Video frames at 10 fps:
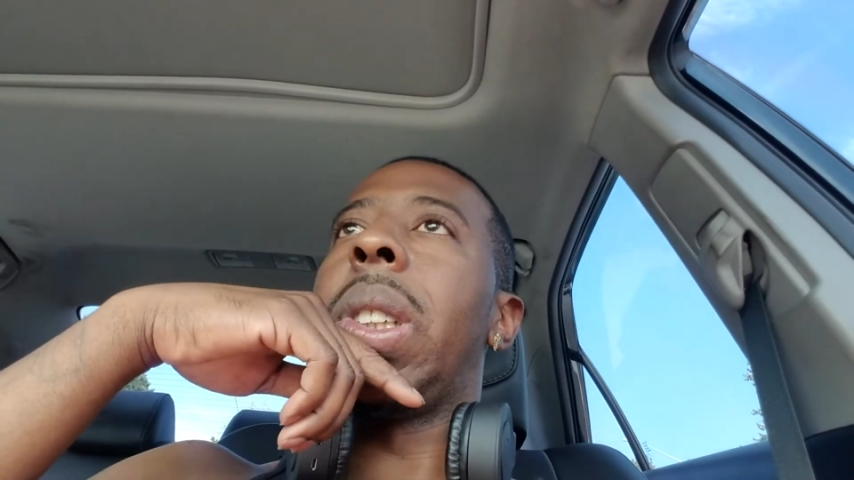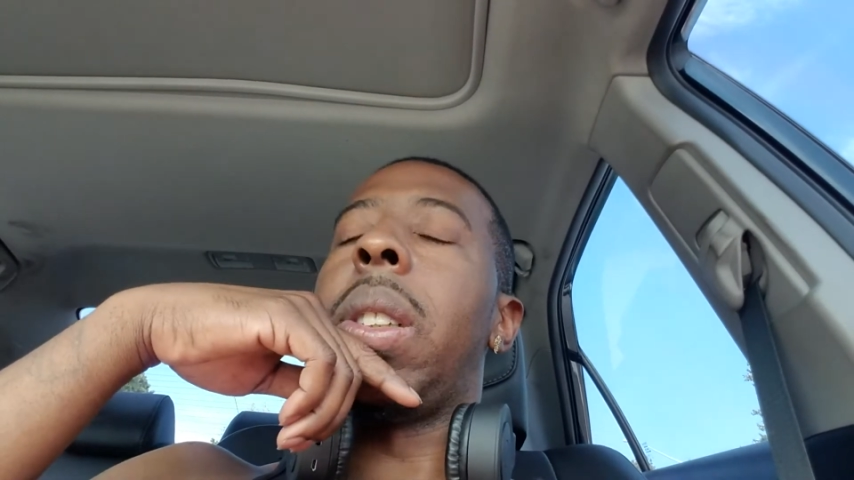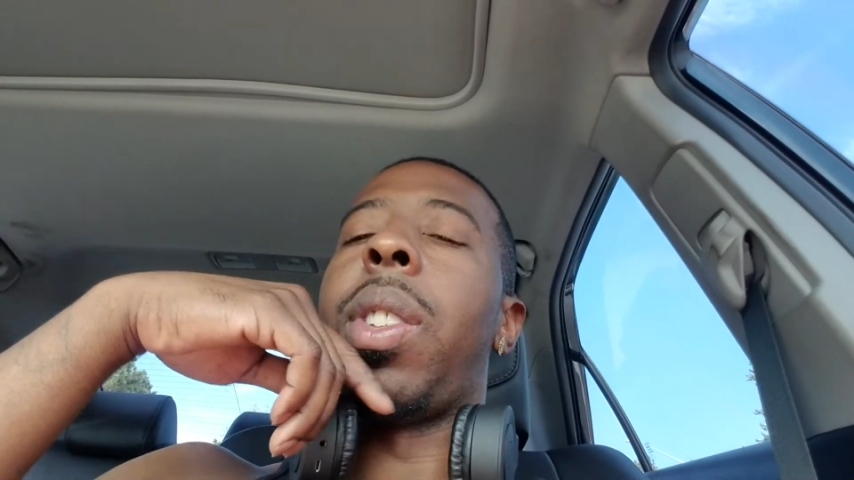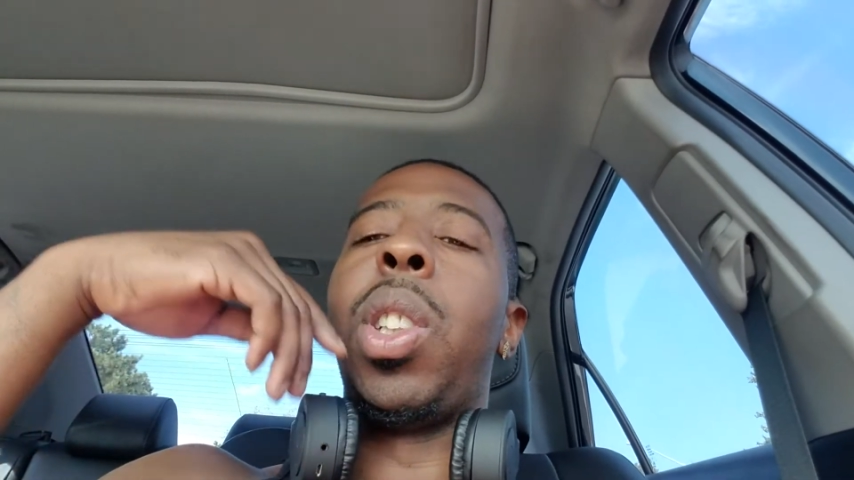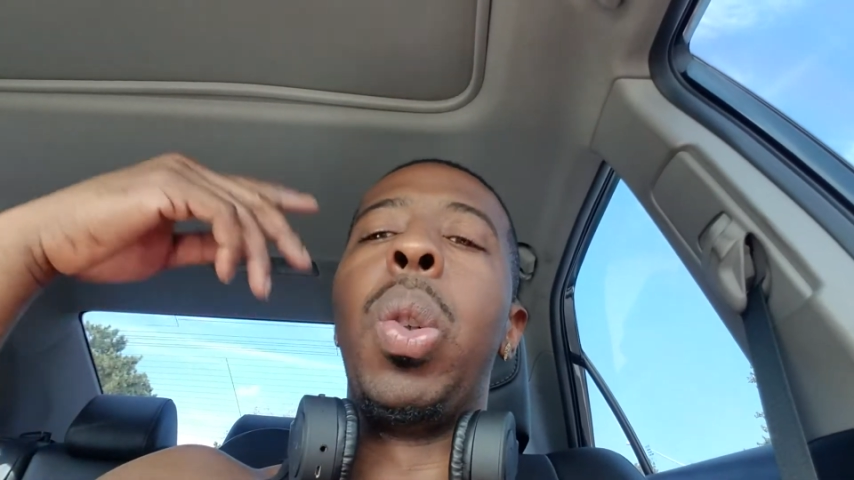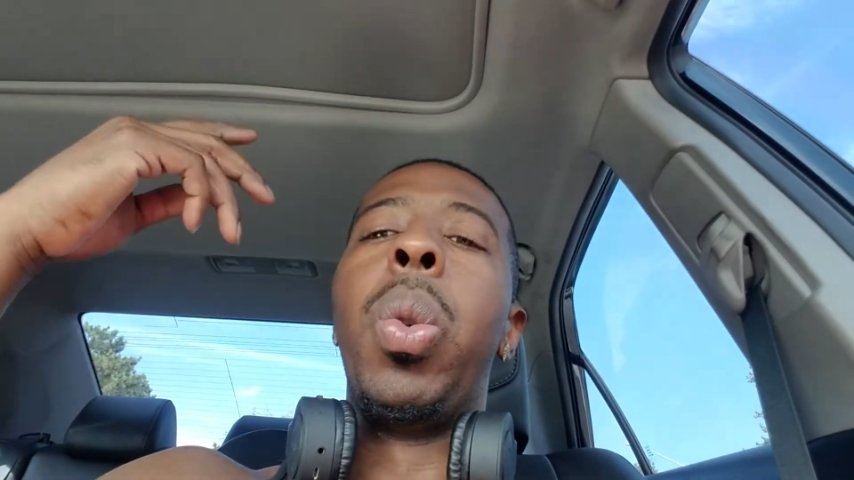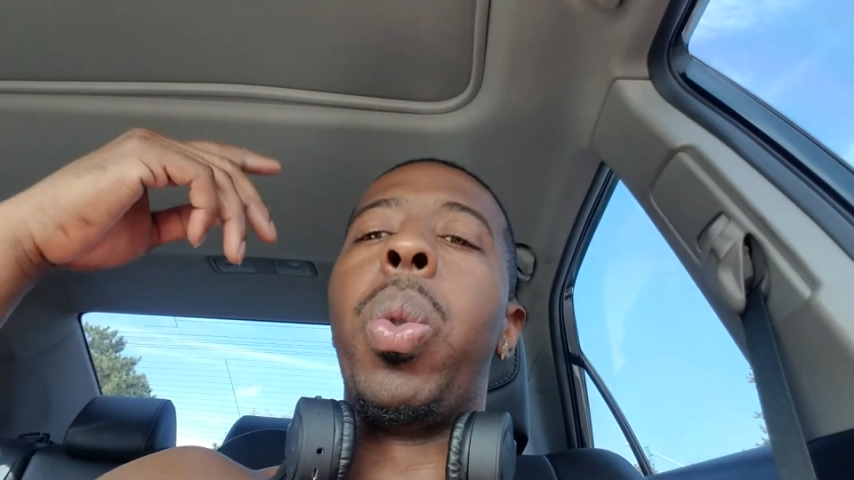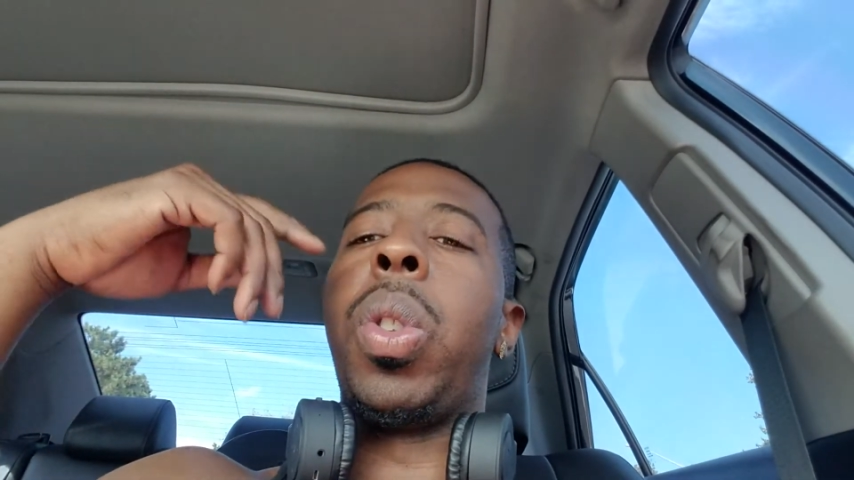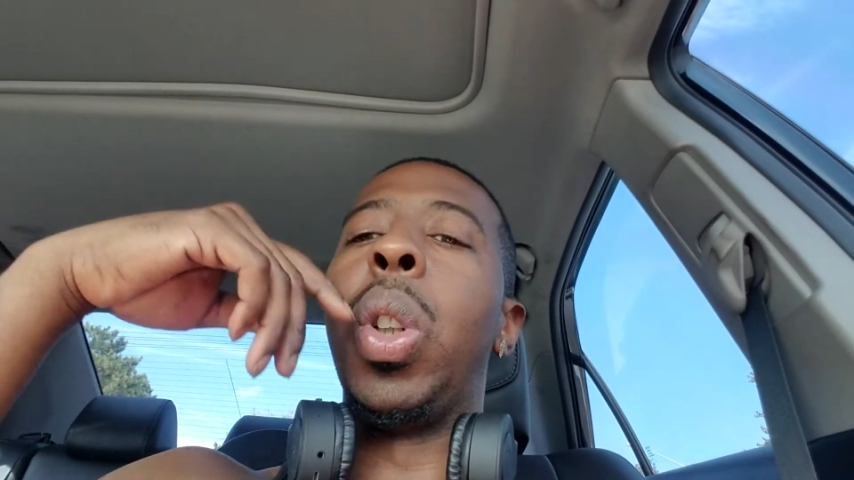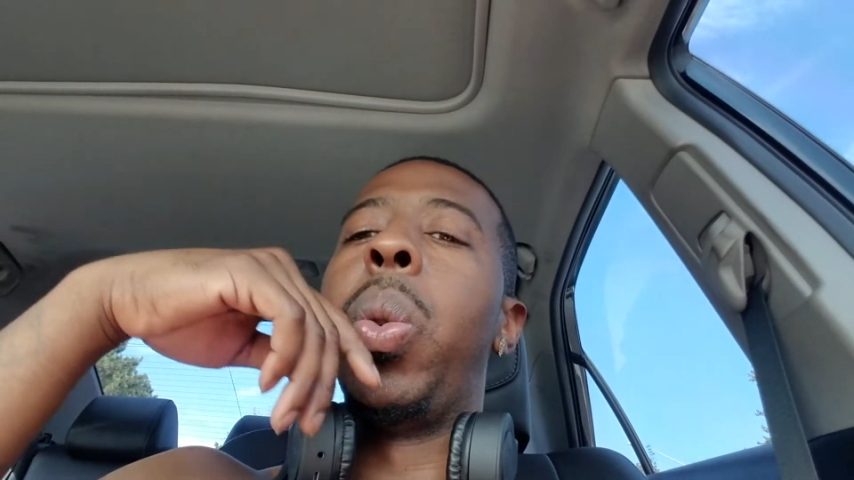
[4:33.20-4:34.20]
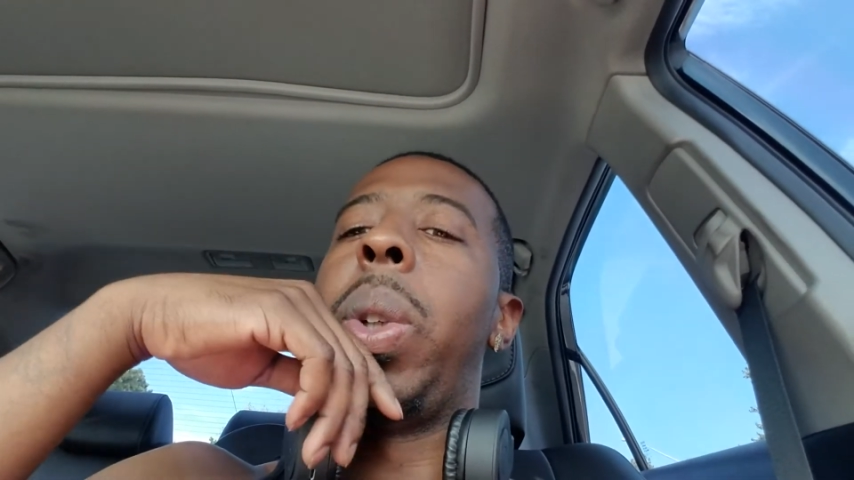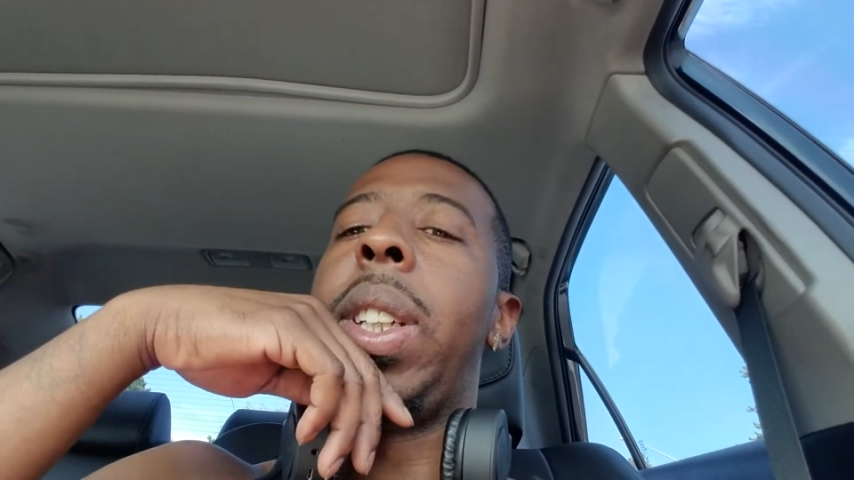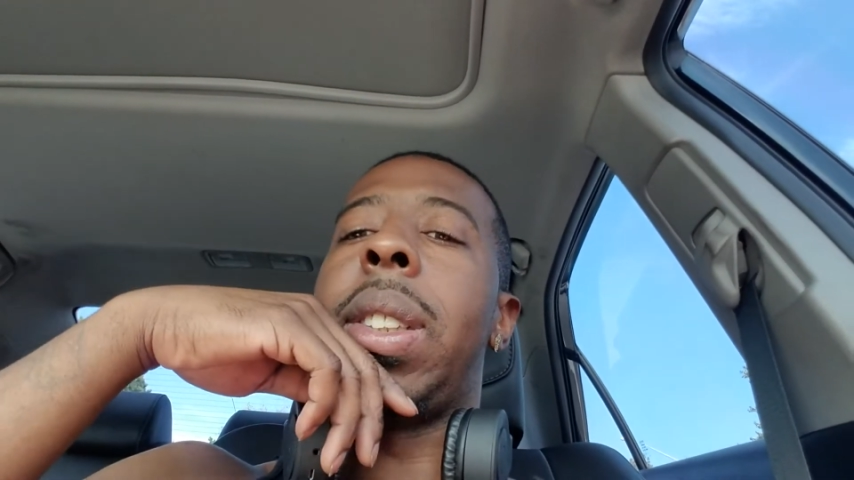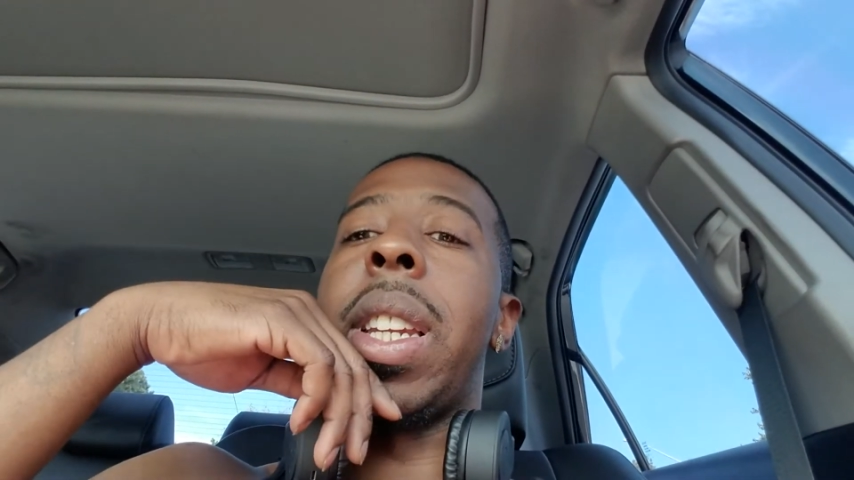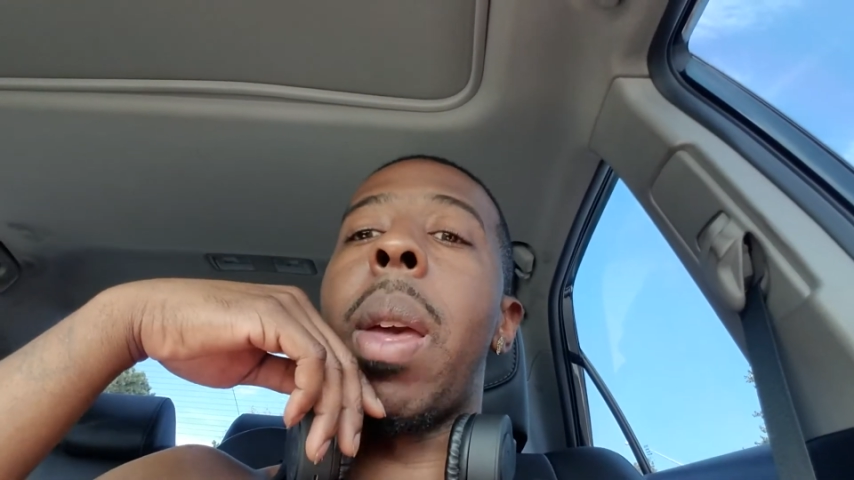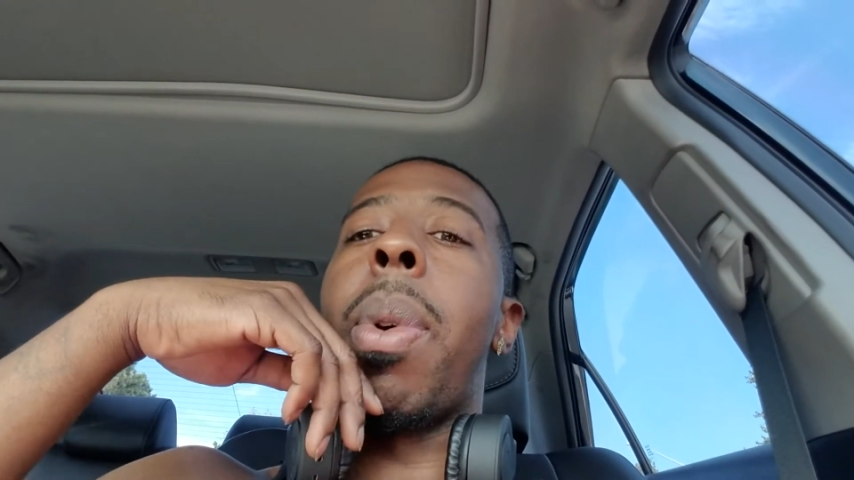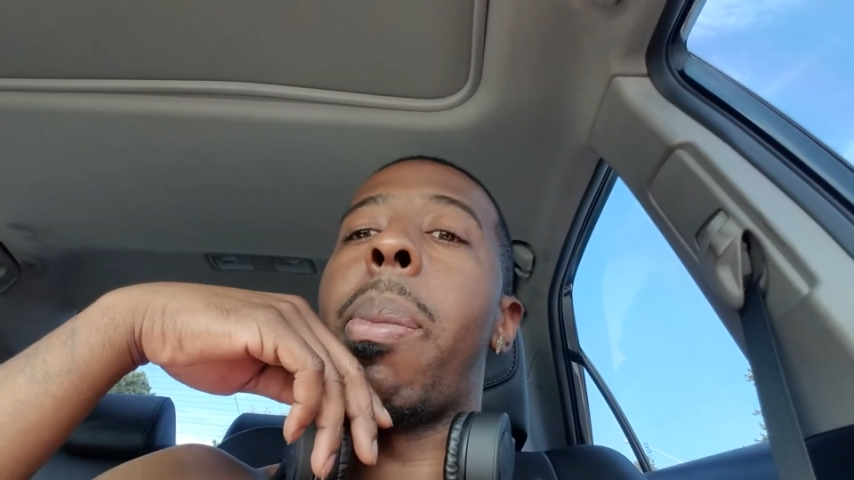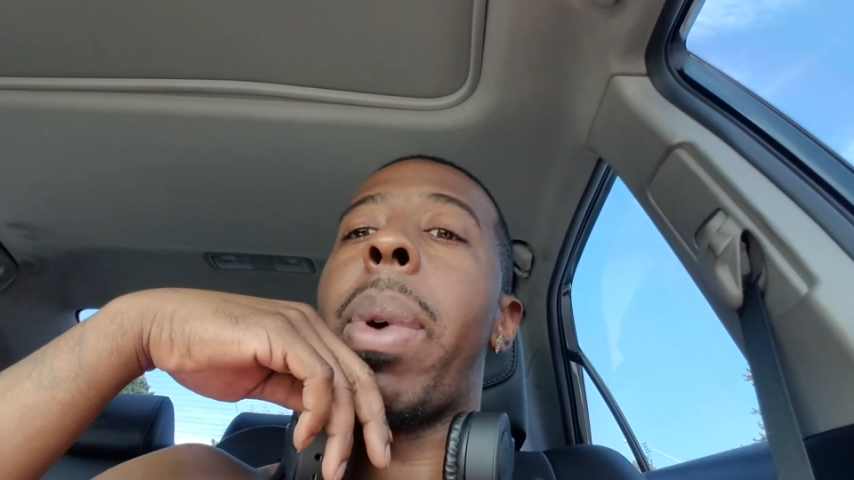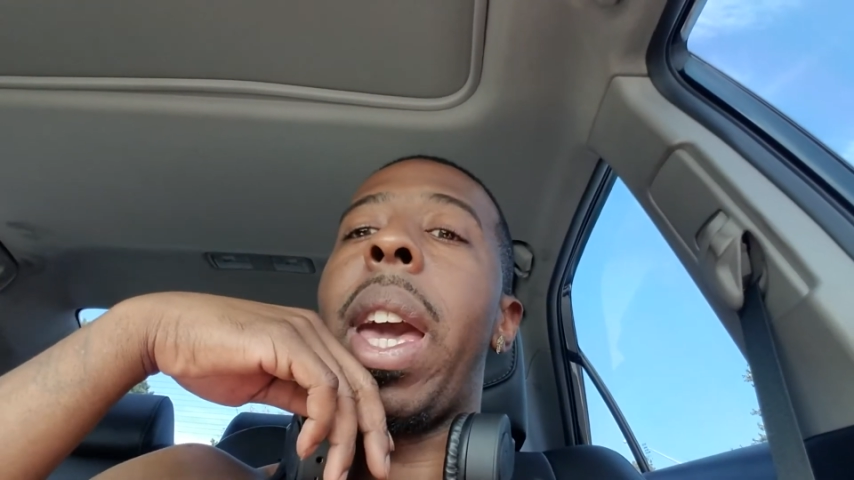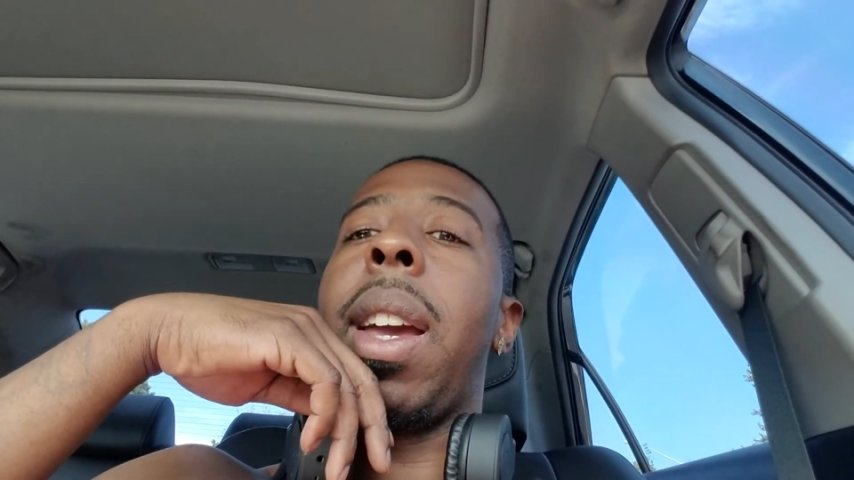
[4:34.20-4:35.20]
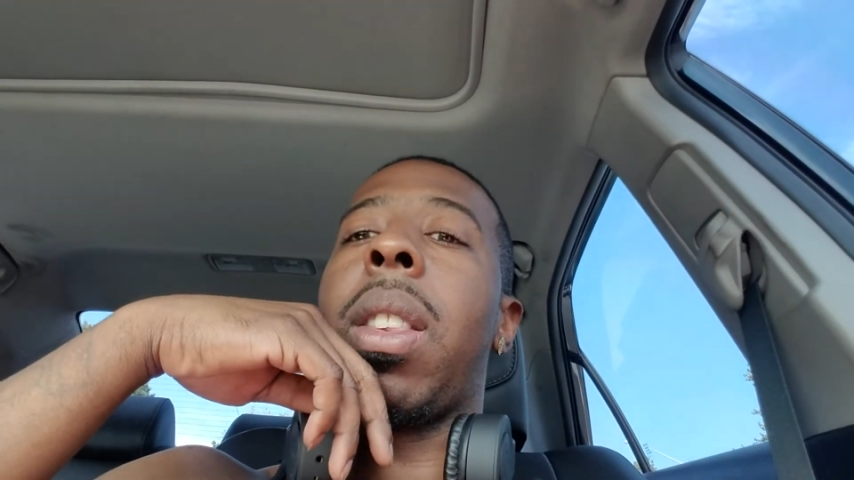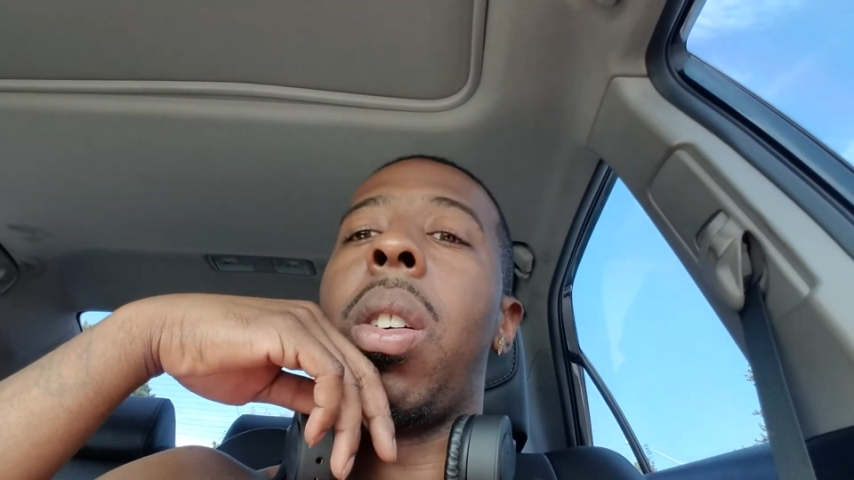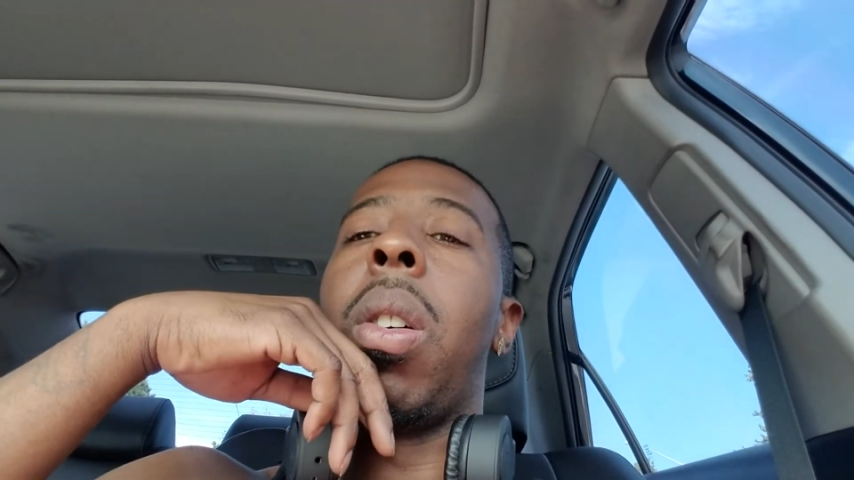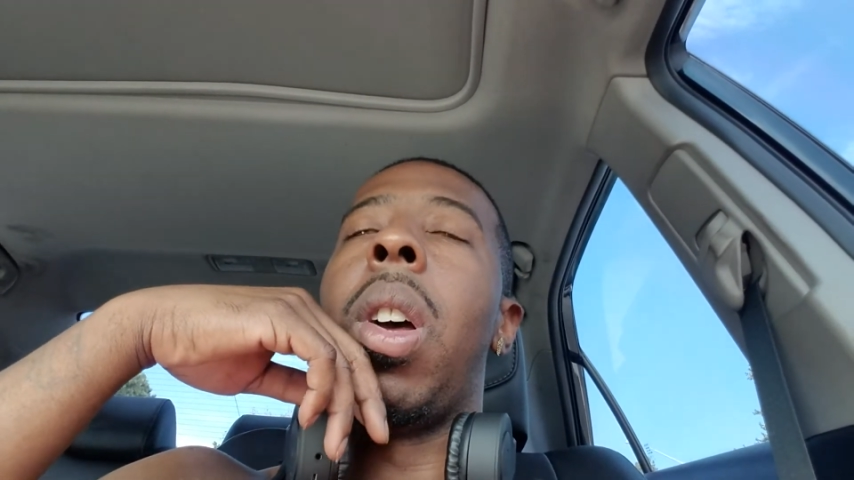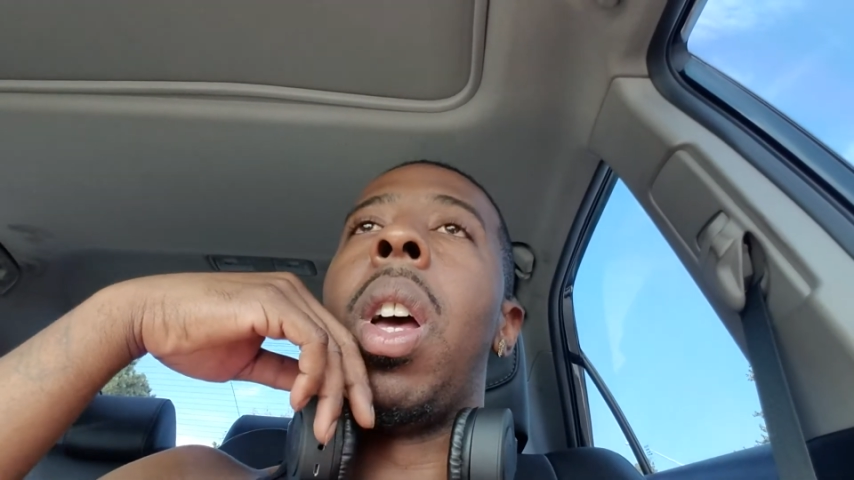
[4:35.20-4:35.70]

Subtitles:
two weeks and they been backed up.